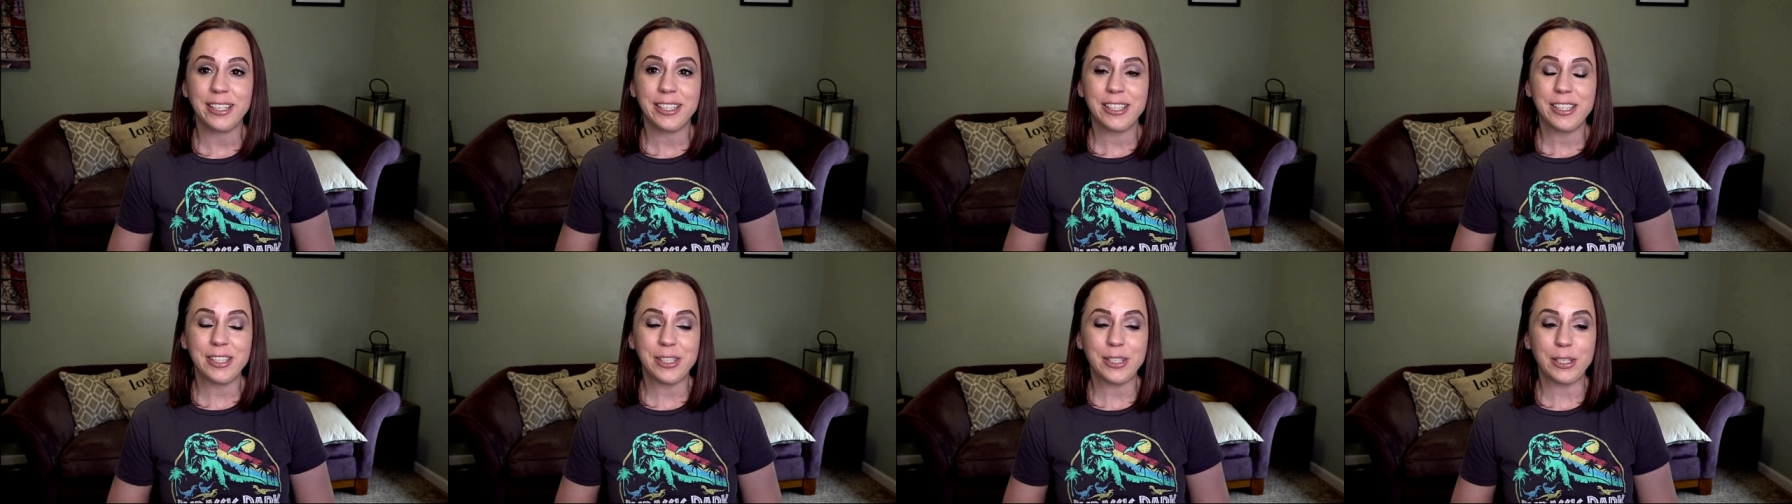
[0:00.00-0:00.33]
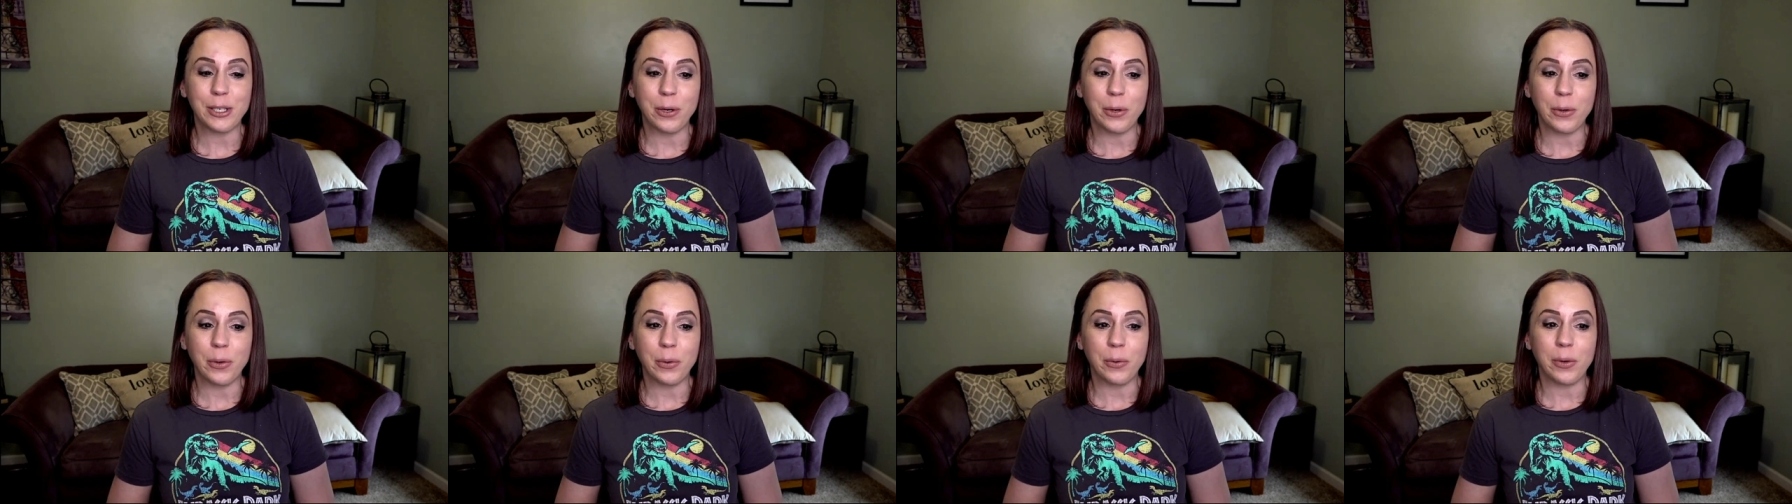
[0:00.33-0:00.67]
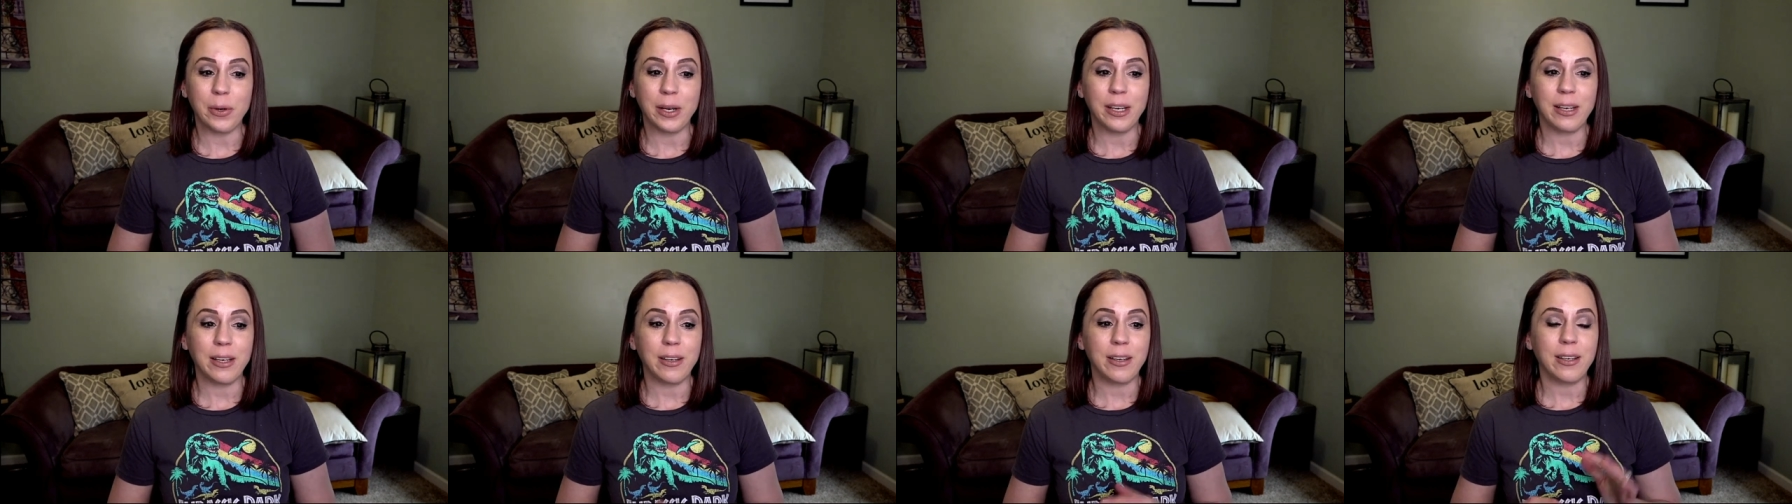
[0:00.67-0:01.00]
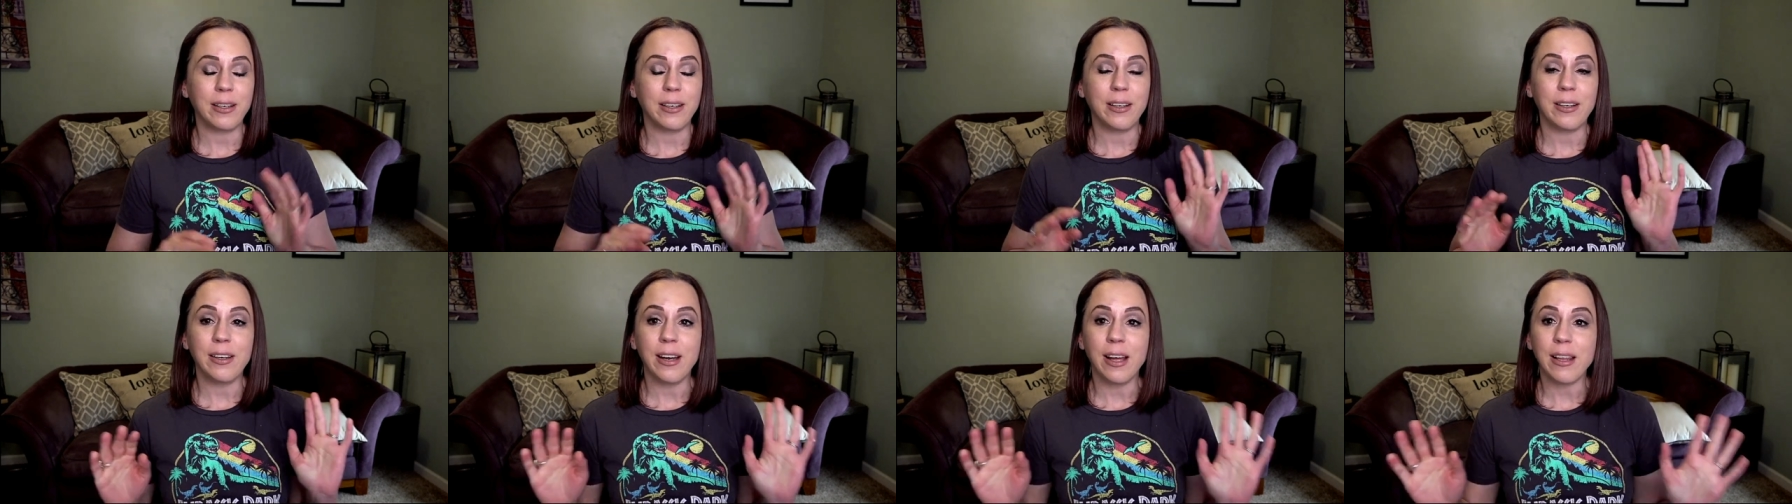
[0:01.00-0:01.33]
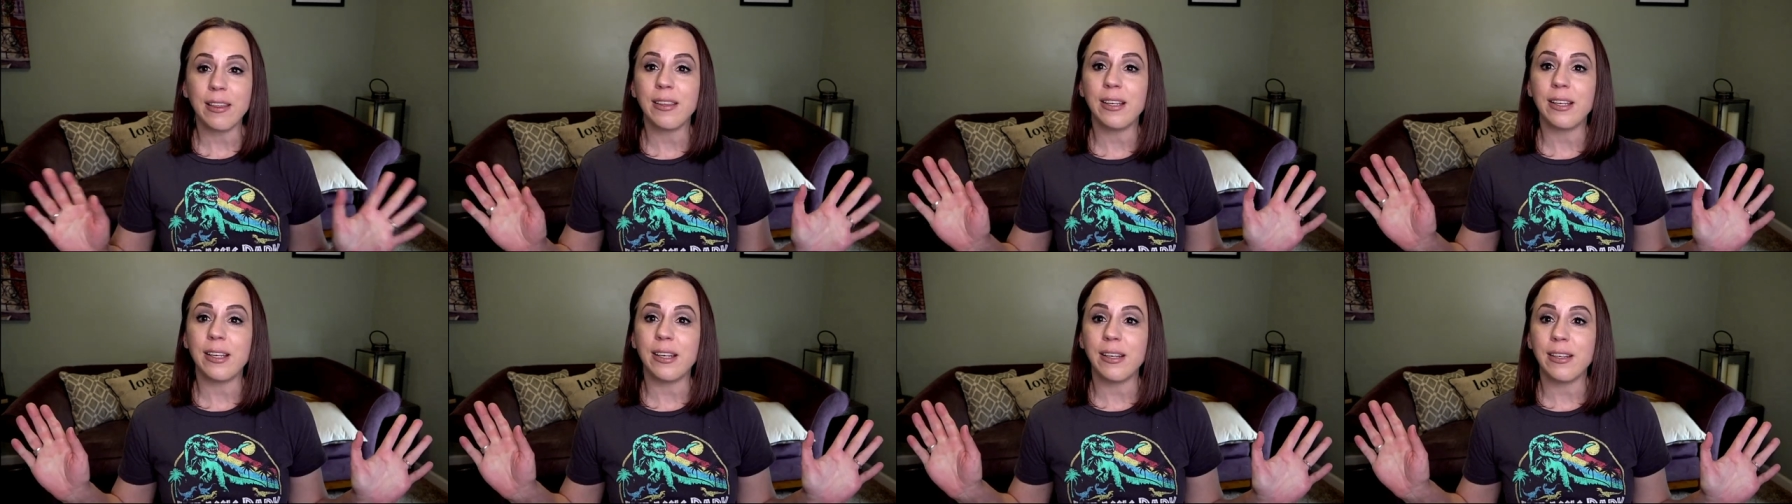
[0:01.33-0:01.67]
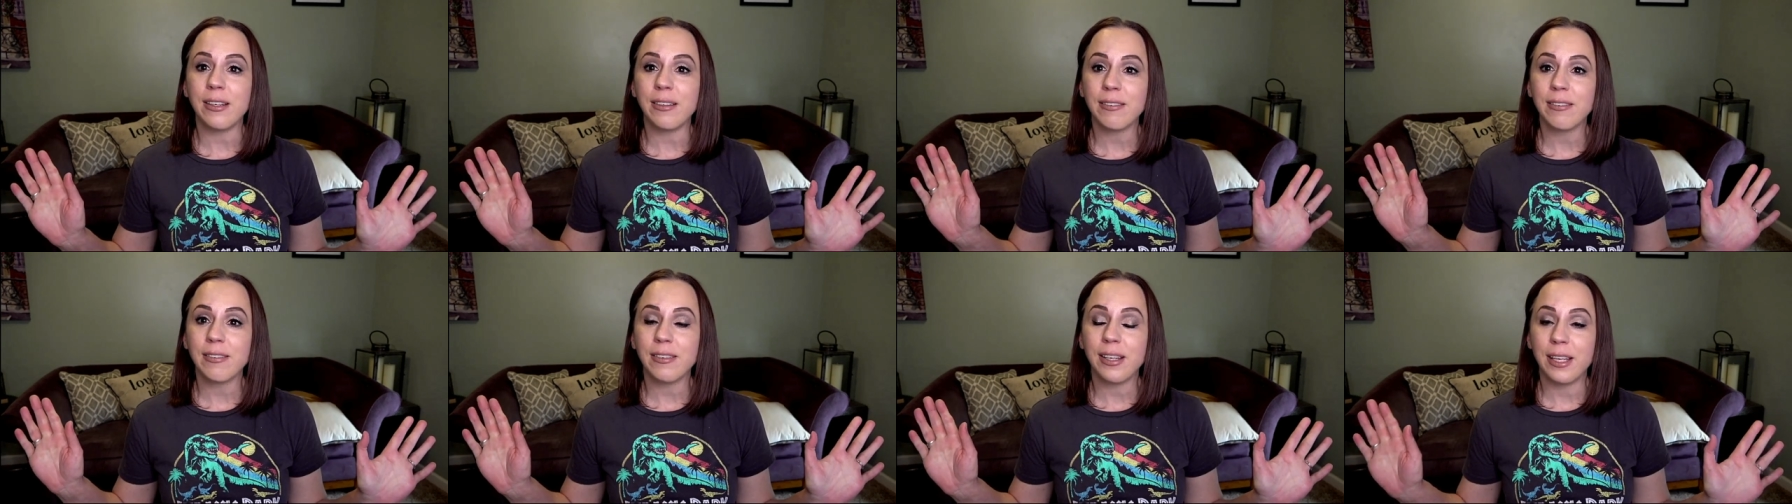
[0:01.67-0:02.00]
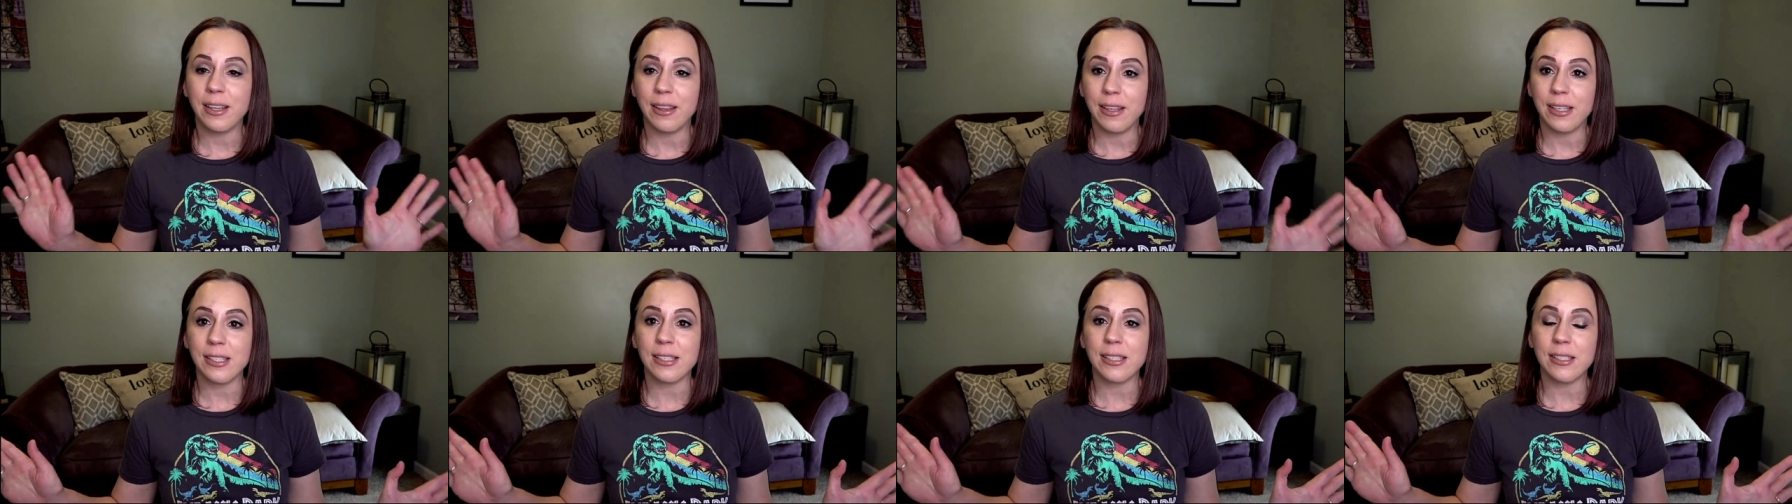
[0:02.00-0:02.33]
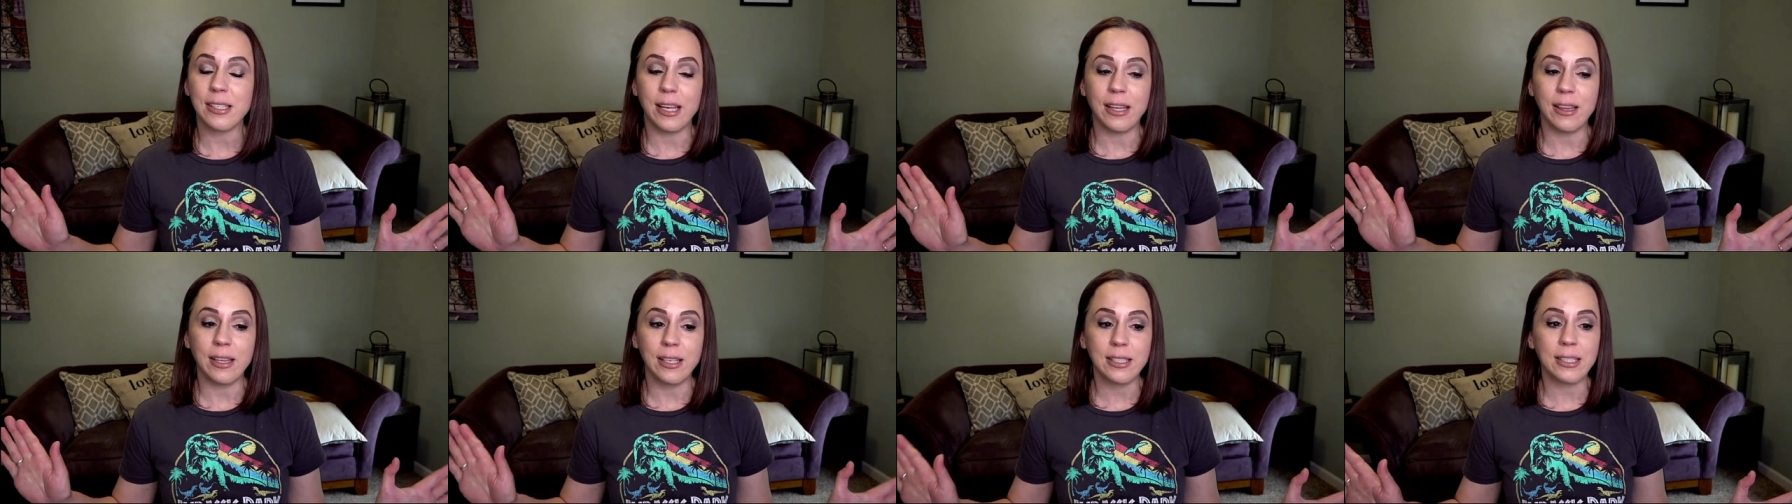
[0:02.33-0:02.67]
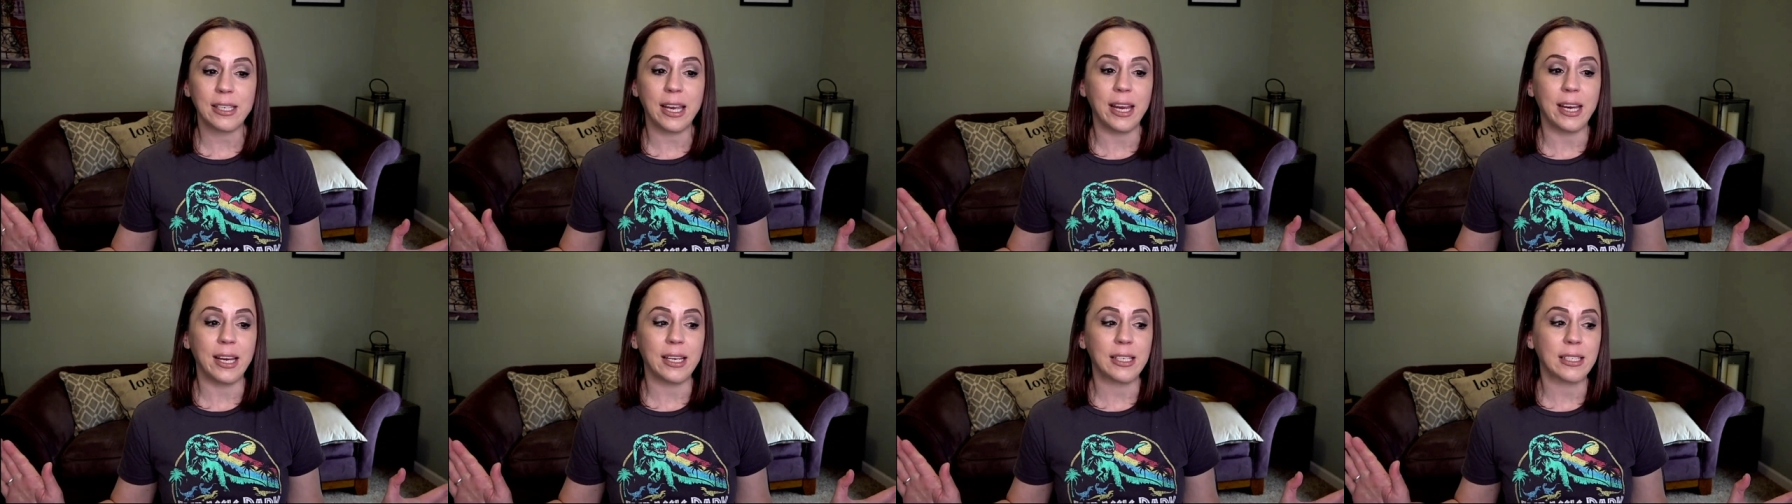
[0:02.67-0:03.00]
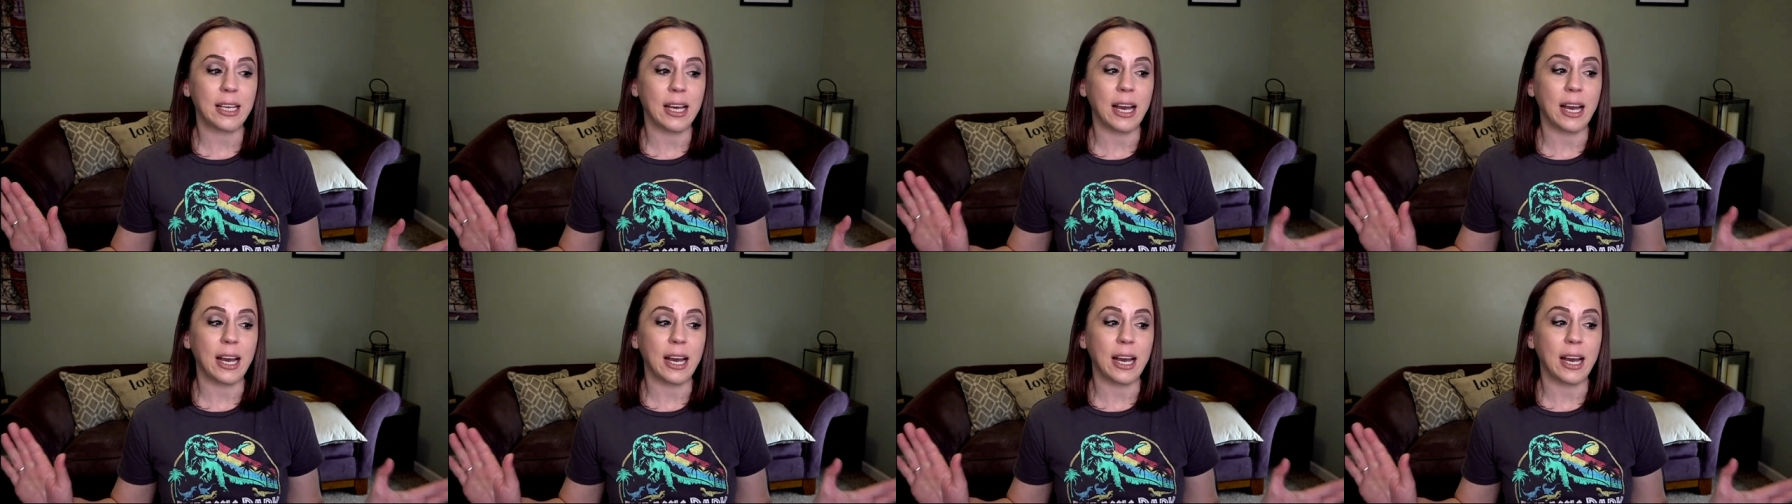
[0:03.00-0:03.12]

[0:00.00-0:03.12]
So... Nothing in this in this case,